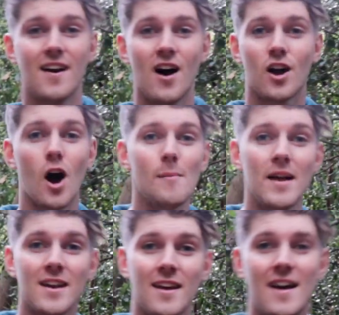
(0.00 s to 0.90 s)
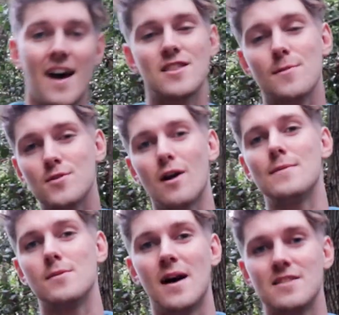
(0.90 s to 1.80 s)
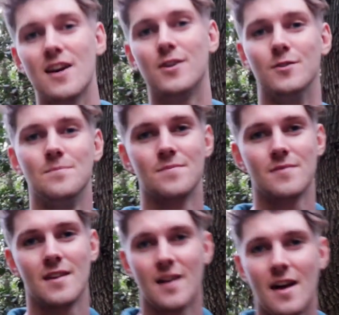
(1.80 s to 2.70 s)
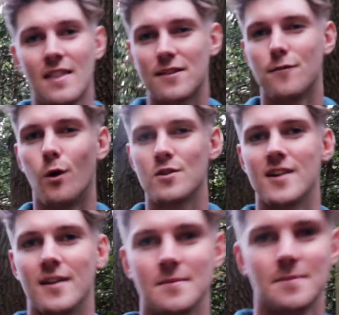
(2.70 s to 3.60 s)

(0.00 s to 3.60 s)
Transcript: a comment and subscribe to my channel. Thanks for watching.